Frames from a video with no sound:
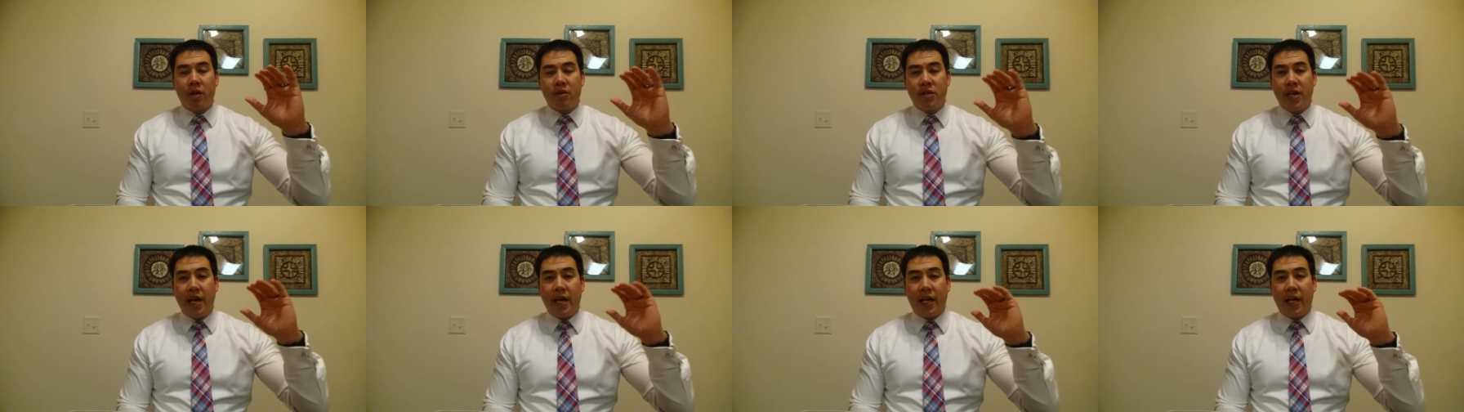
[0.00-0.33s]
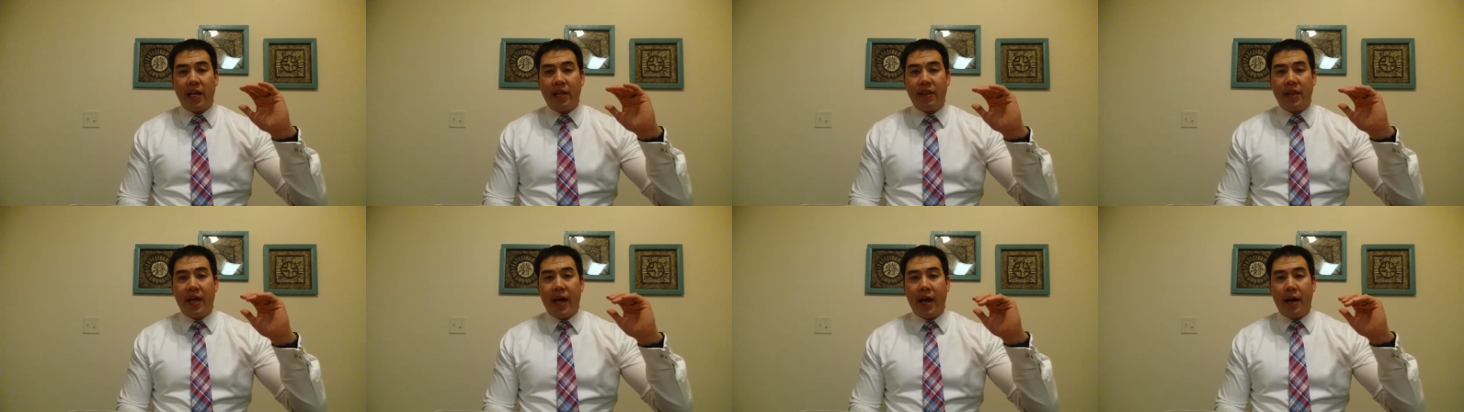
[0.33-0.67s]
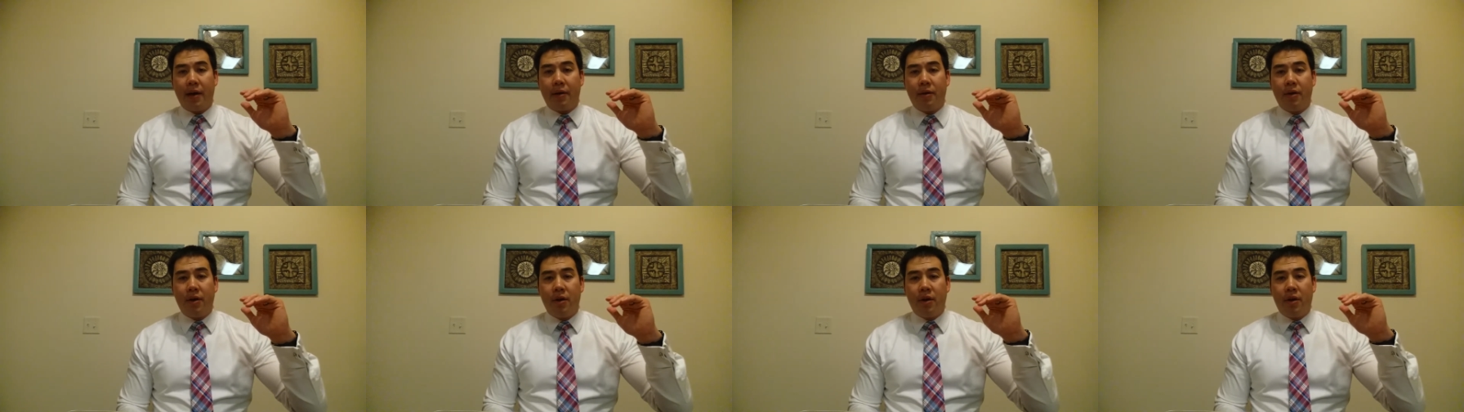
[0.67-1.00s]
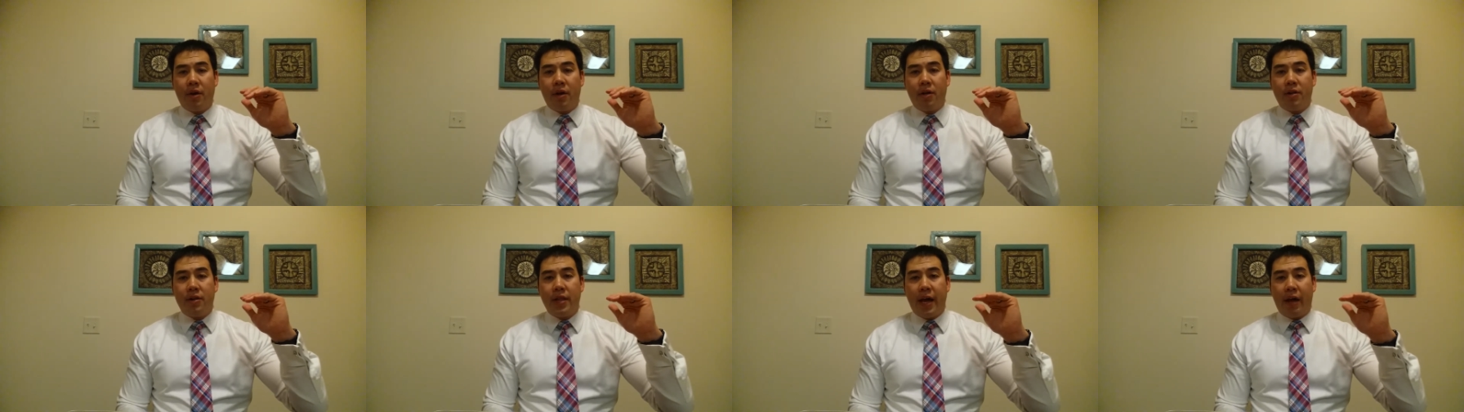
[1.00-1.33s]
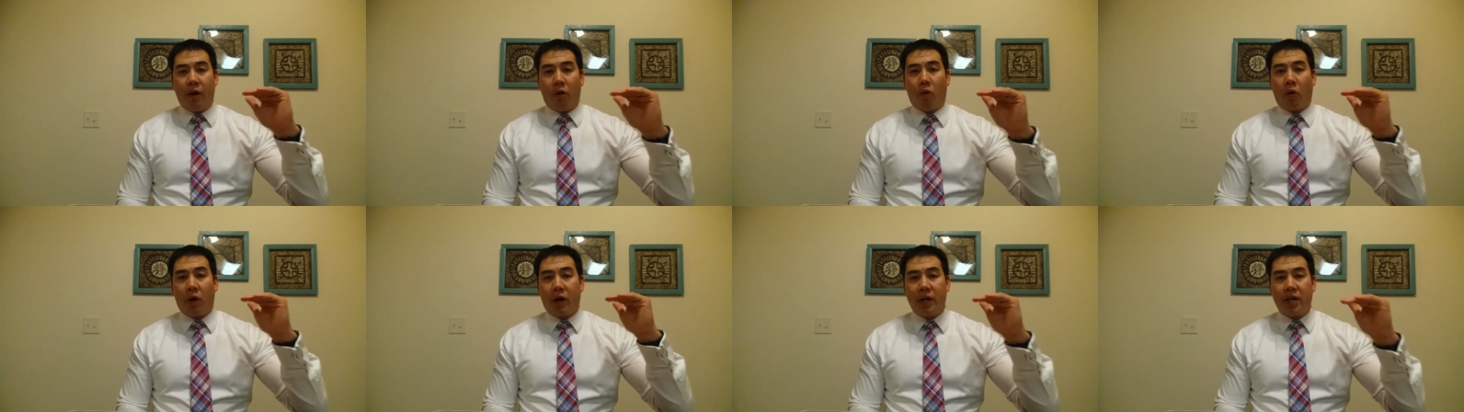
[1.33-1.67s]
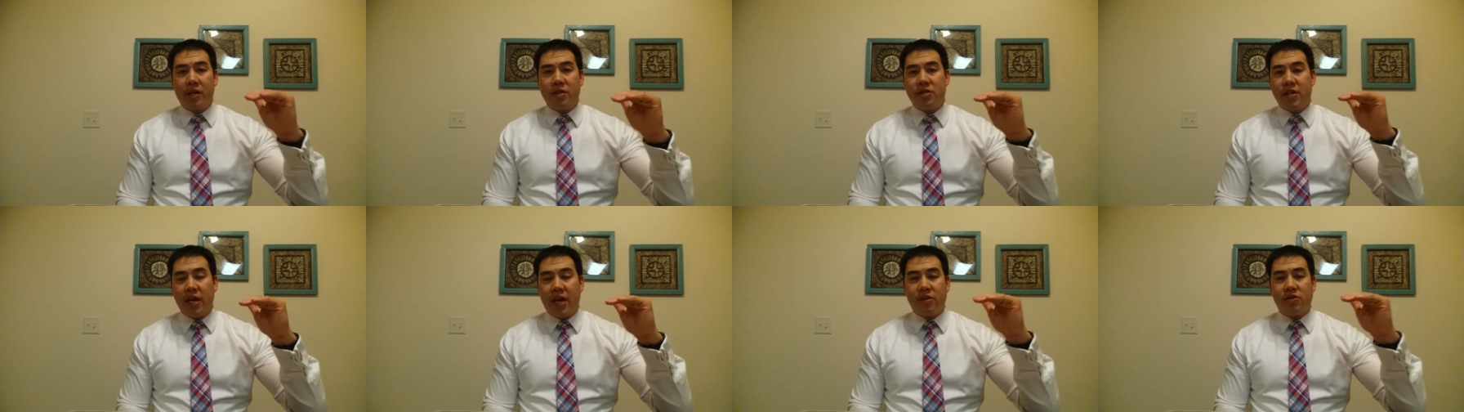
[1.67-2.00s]
taking that that
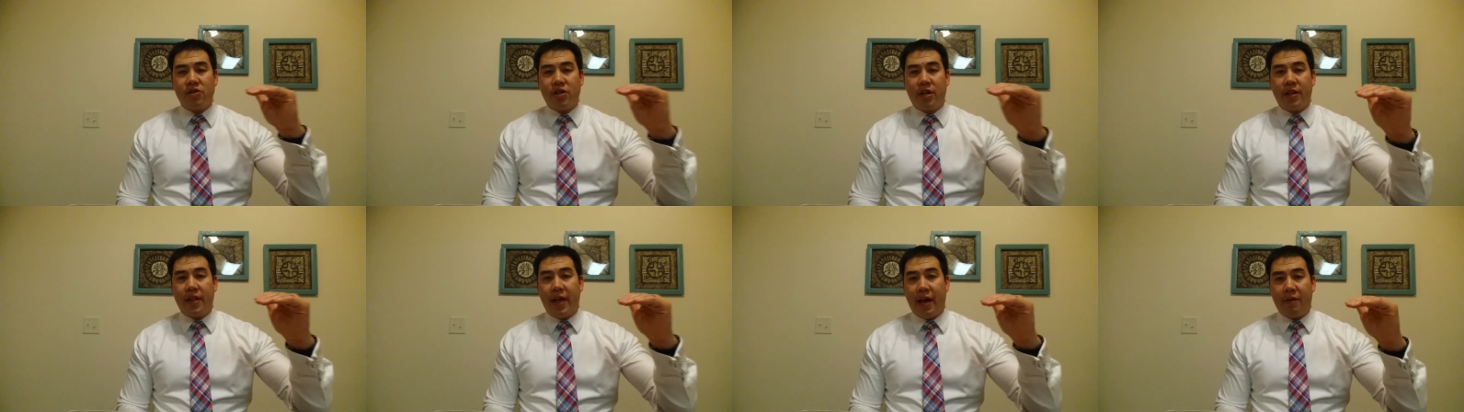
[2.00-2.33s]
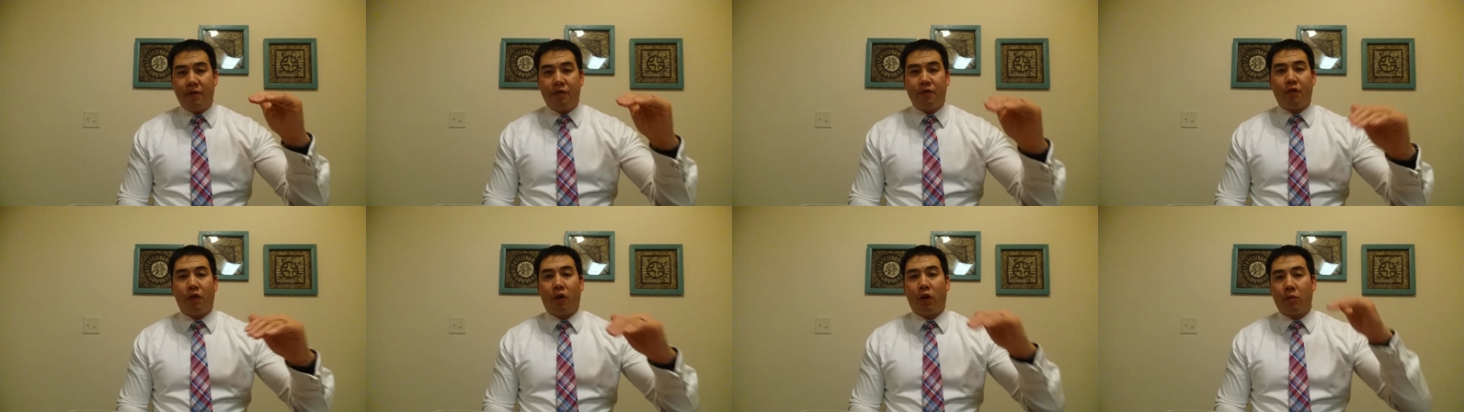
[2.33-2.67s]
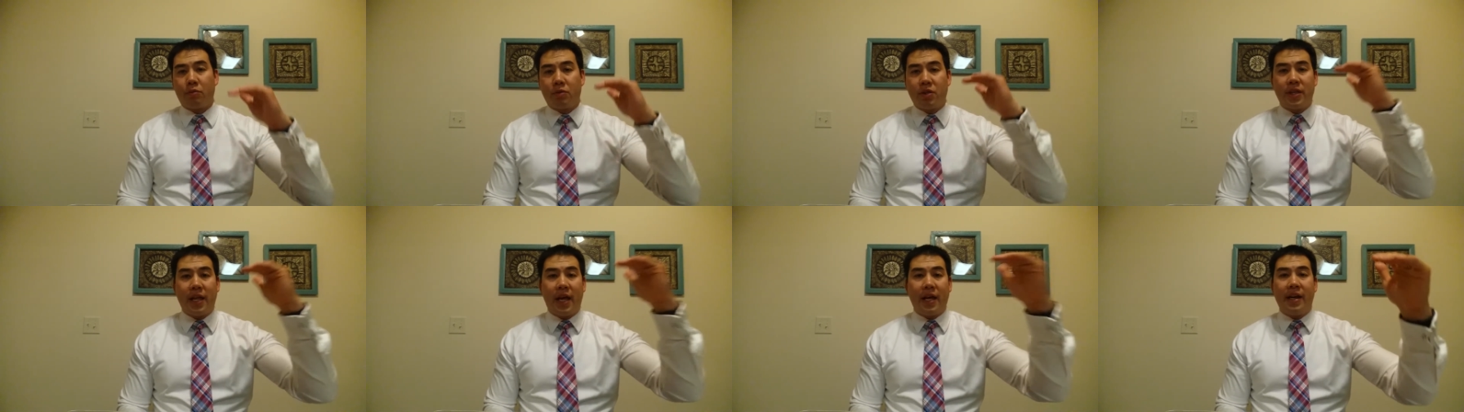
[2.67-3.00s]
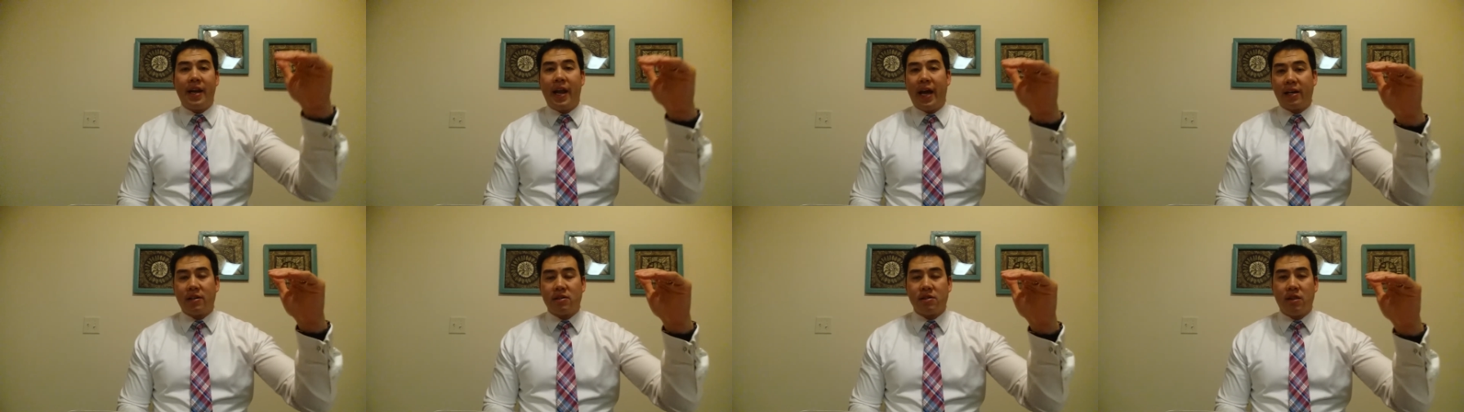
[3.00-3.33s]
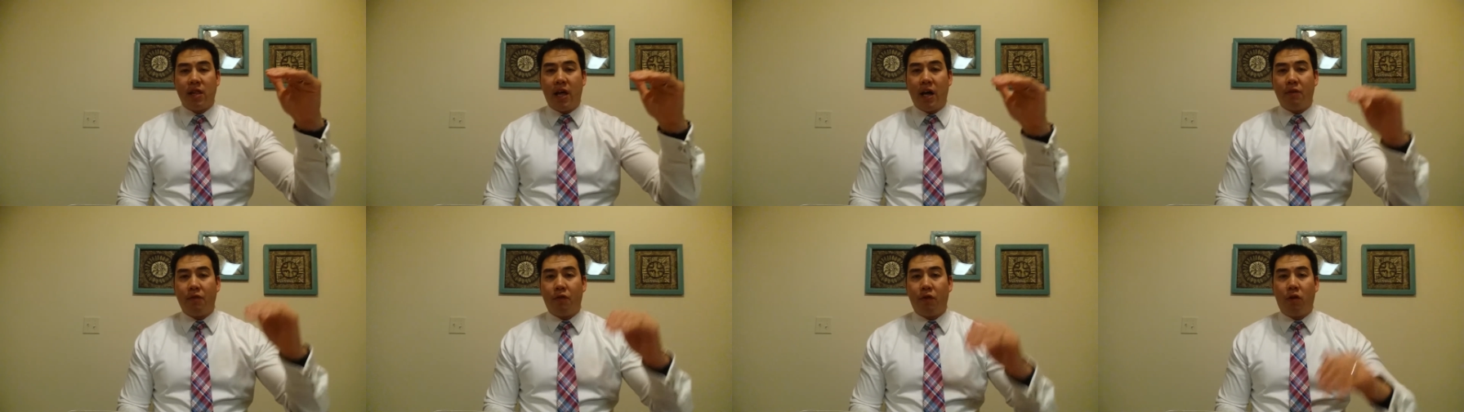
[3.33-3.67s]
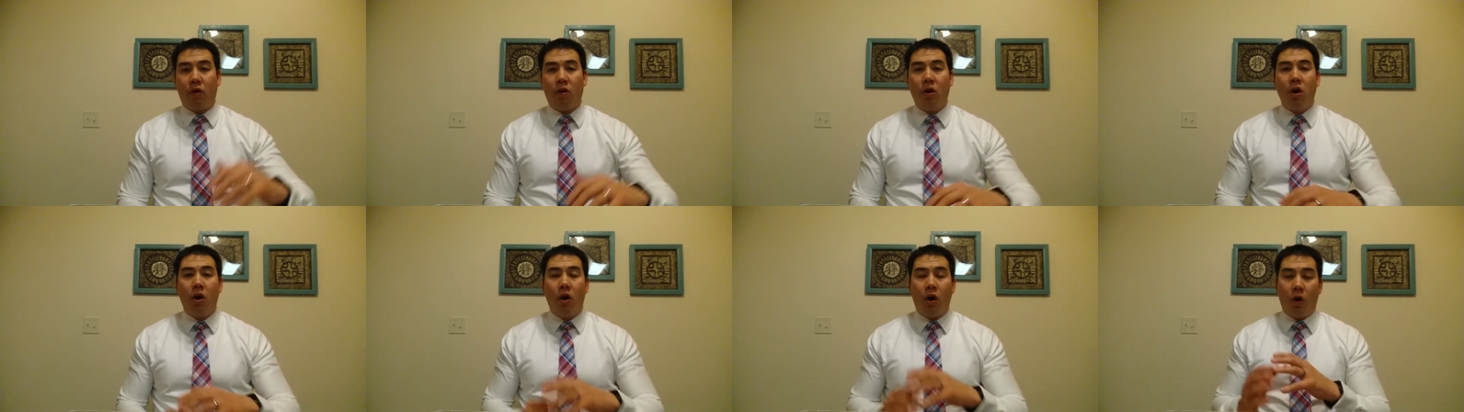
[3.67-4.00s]
organization and that firm to that next
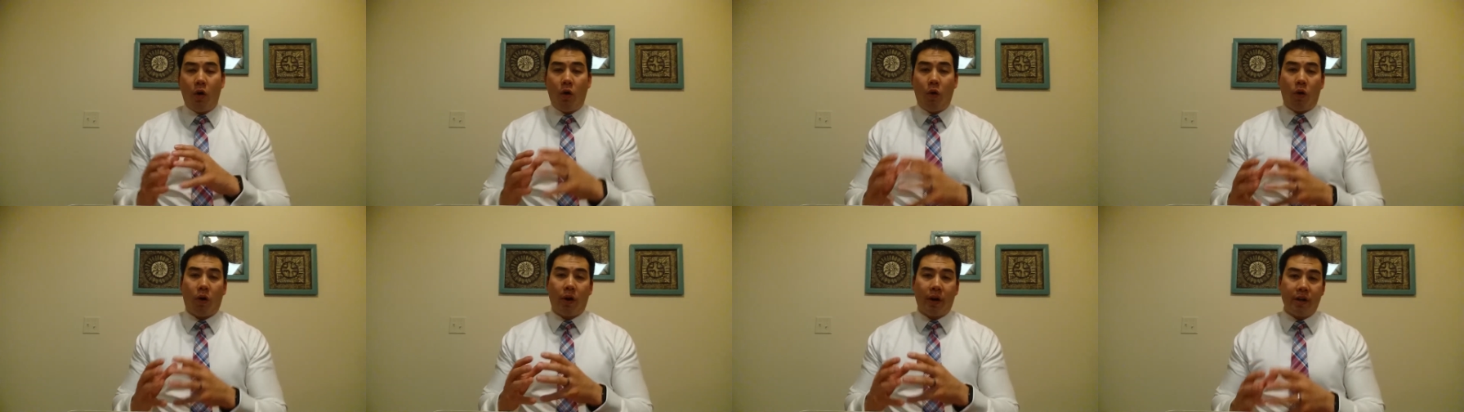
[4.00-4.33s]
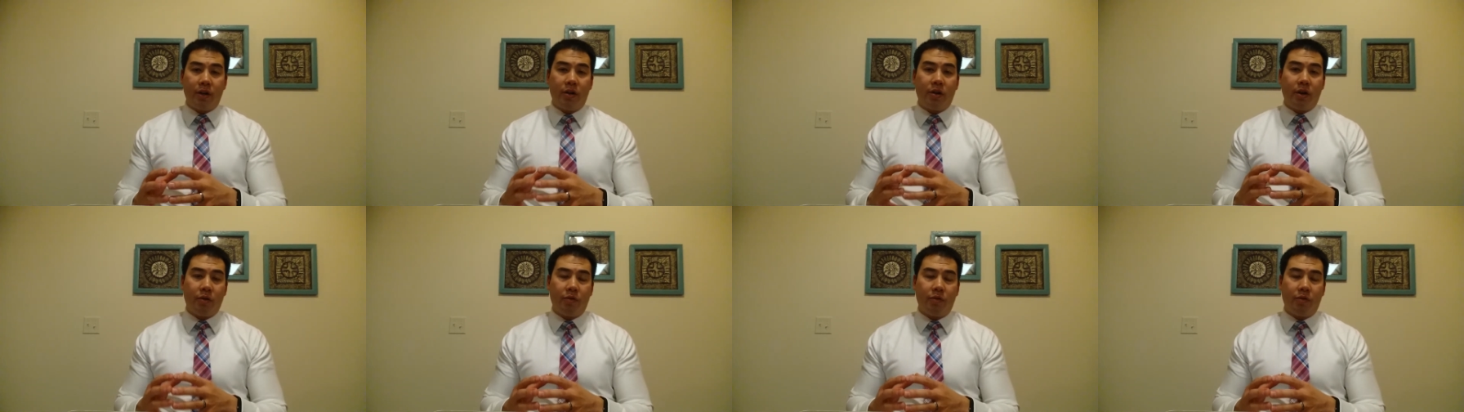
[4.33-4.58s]
level or in,